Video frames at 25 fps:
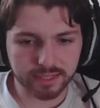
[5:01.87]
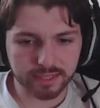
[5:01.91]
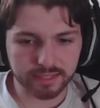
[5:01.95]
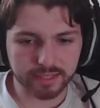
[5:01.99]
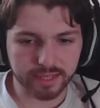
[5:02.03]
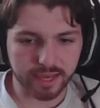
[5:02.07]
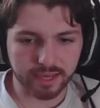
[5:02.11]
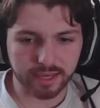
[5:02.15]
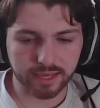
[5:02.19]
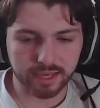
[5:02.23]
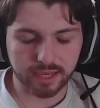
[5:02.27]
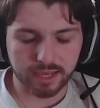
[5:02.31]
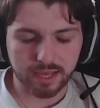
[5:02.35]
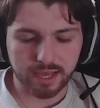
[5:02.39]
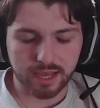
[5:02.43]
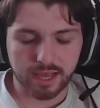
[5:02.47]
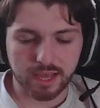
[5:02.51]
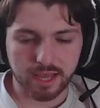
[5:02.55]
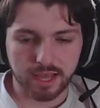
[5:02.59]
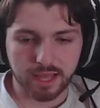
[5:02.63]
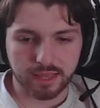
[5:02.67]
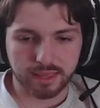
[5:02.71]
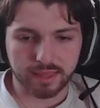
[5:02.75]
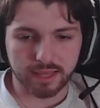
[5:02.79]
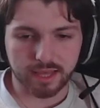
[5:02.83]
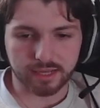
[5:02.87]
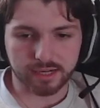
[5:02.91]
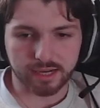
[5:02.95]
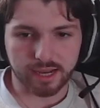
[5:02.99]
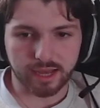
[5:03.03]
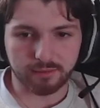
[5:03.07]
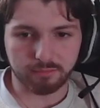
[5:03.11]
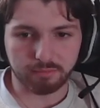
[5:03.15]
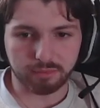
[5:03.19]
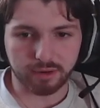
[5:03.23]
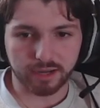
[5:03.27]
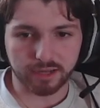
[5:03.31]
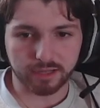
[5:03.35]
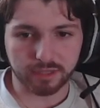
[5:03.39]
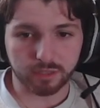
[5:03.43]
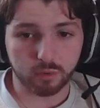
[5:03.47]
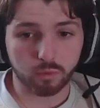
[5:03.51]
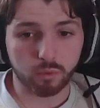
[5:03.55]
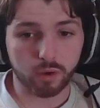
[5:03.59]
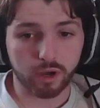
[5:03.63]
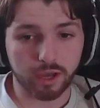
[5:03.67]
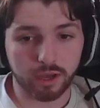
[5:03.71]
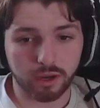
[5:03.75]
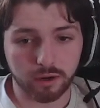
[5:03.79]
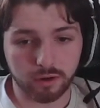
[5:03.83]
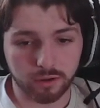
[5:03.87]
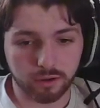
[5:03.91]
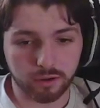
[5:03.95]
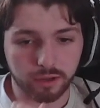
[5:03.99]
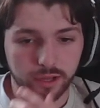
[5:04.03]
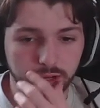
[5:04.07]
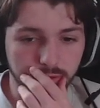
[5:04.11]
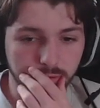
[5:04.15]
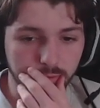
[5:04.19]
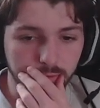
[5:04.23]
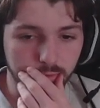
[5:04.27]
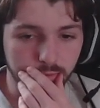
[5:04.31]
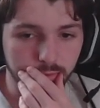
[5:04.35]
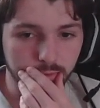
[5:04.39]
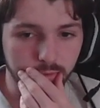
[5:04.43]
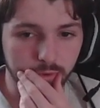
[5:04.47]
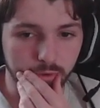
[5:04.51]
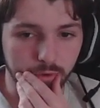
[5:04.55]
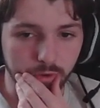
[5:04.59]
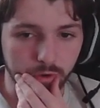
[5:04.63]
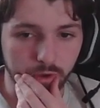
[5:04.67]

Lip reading: deck that I played quite a lot and got